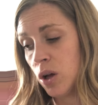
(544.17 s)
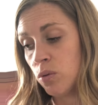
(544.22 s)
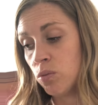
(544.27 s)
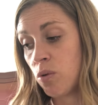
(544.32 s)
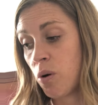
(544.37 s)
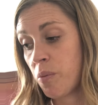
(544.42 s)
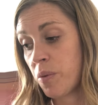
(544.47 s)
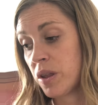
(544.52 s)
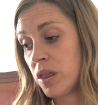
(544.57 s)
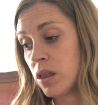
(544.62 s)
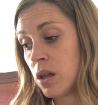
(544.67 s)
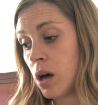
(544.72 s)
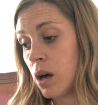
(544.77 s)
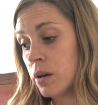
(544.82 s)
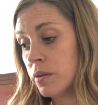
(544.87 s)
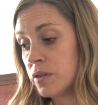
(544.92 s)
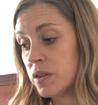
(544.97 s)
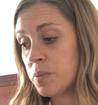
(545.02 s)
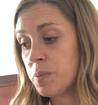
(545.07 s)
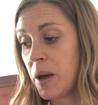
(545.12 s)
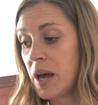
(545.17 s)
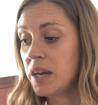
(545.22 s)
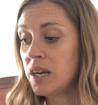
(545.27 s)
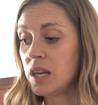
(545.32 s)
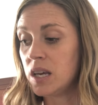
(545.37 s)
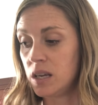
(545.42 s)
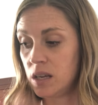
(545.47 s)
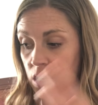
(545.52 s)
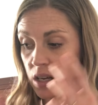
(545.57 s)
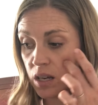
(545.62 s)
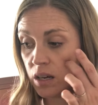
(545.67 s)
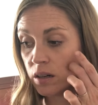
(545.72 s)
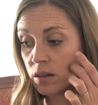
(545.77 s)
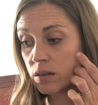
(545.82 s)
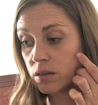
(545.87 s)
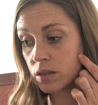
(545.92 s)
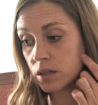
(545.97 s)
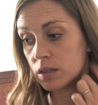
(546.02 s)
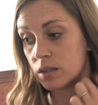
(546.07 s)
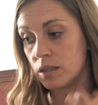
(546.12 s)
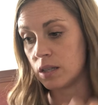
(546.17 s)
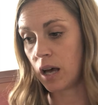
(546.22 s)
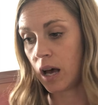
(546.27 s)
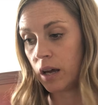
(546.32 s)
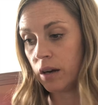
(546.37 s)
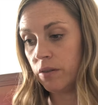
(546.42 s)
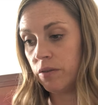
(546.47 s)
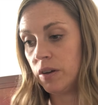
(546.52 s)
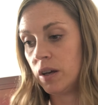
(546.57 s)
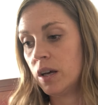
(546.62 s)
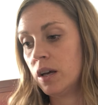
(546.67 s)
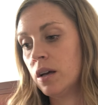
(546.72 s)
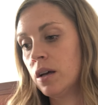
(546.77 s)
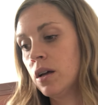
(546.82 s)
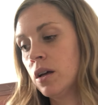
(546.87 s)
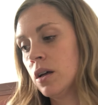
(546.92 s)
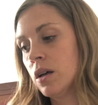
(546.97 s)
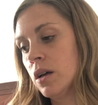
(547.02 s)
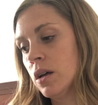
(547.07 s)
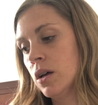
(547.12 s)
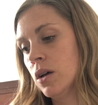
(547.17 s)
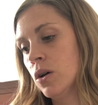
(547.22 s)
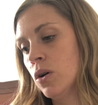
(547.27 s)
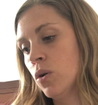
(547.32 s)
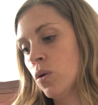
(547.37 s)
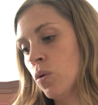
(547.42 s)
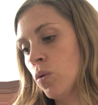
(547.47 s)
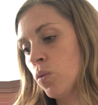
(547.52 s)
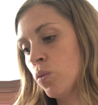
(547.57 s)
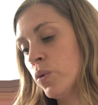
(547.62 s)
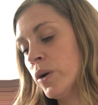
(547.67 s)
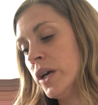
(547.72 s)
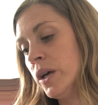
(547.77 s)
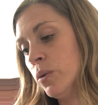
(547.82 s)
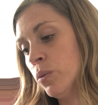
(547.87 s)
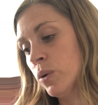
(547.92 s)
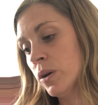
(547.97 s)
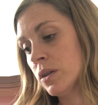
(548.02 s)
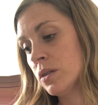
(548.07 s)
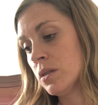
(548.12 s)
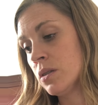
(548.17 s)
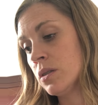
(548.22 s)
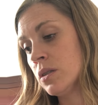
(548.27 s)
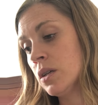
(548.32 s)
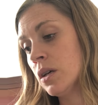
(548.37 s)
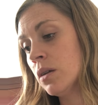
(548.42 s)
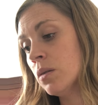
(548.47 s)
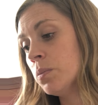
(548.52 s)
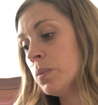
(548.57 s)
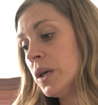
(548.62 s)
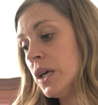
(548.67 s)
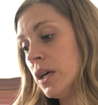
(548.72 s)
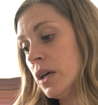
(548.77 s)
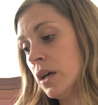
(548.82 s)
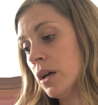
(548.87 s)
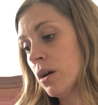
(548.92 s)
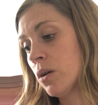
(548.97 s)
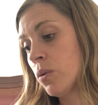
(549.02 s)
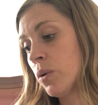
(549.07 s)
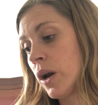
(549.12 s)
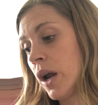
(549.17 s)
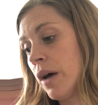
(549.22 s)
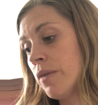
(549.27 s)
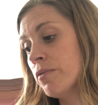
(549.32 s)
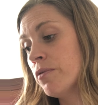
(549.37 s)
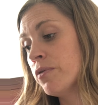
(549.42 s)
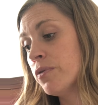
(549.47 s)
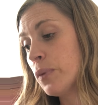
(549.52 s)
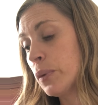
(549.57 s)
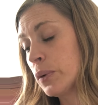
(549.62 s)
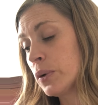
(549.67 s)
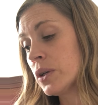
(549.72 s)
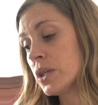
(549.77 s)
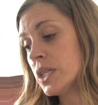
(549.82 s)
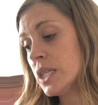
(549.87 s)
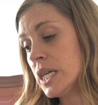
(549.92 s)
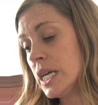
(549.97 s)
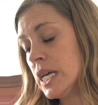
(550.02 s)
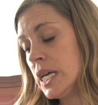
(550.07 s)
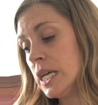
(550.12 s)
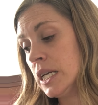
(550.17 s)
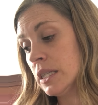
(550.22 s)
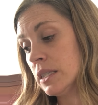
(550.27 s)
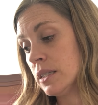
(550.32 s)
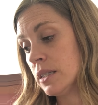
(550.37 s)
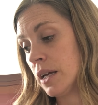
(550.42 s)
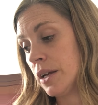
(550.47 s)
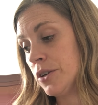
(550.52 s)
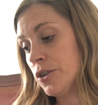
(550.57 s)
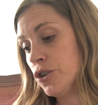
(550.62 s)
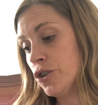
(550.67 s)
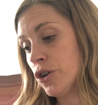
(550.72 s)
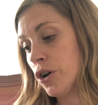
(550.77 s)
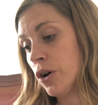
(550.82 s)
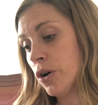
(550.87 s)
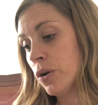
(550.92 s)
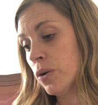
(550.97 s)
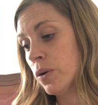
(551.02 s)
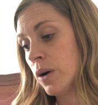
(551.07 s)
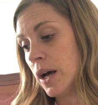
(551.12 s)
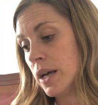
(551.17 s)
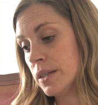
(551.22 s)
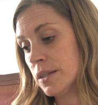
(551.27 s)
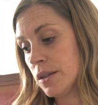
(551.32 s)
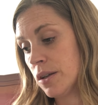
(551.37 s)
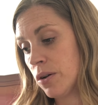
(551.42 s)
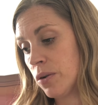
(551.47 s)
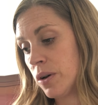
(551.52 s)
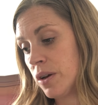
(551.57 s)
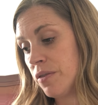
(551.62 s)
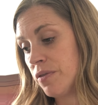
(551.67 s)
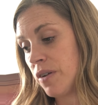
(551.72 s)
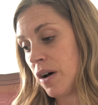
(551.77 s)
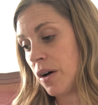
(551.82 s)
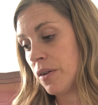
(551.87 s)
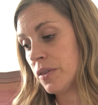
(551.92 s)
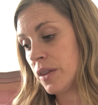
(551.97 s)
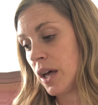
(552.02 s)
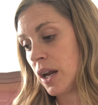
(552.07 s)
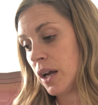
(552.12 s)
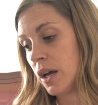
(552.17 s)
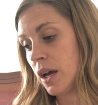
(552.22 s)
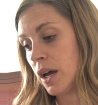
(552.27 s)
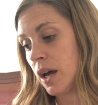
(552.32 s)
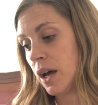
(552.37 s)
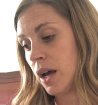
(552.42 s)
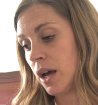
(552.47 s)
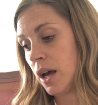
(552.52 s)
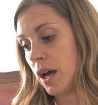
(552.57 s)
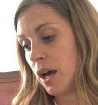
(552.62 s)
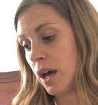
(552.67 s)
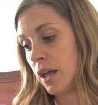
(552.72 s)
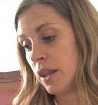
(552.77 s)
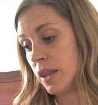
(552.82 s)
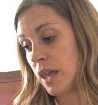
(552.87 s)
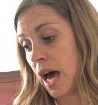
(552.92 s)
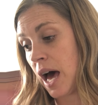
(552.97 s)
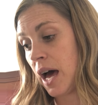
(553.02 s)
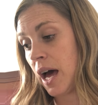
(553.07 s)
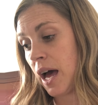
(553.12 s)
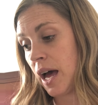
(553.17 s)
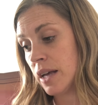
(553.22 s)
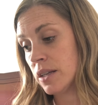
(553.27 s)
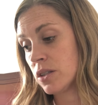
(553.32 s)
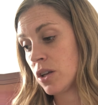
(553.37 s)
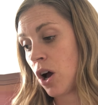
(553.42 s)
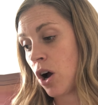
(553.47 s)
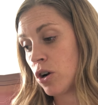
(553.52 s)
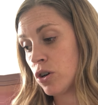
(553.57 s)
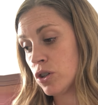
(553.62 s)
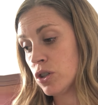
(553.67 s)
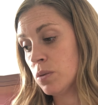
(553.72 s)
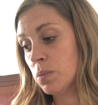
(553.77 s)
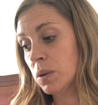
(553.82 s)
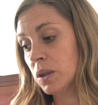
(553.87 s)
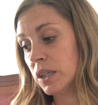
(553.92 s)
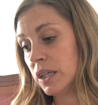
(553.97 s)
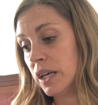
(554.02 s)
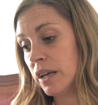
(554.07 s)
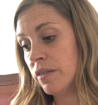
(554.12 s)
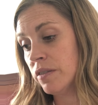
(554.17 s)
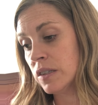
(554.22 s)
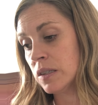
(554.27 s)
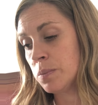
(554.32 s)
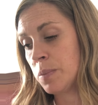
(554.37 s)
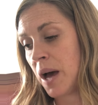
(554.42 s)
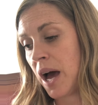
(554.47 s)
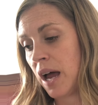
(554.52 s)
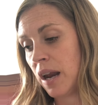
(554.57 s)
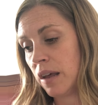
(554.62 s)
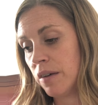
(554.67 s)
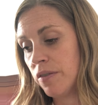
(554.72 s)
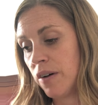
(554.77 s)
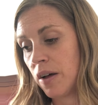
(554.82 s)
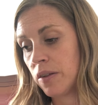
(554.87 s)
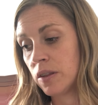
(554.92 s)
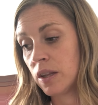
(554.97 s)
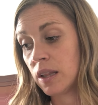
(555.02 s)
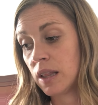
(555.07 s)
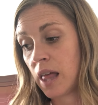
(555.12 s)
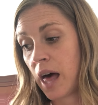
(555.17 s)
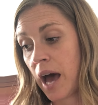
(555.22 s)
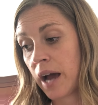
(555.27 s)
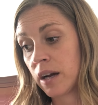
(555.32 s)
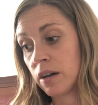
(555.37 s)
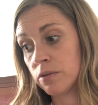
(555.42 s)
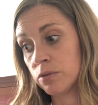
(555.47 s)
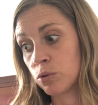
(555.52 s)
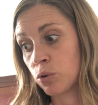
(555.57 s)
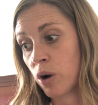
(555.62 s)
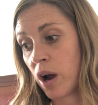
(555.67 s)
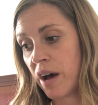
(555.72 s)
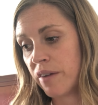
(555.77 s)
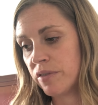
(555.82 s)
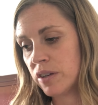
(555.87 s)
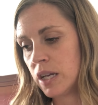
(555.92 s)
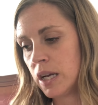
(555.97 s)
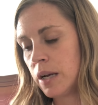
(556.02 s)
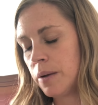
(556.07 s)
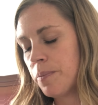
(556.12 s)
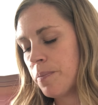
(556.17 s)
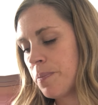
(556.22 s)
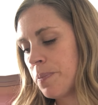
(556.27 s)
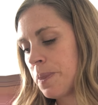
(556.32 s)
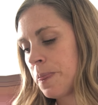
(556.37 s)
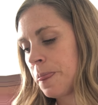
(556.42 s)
When we thought of spending years inside of it, we will still be here when I'm 14, said Joe, as though he found that as hard to believe as Patty found the lack of gravity.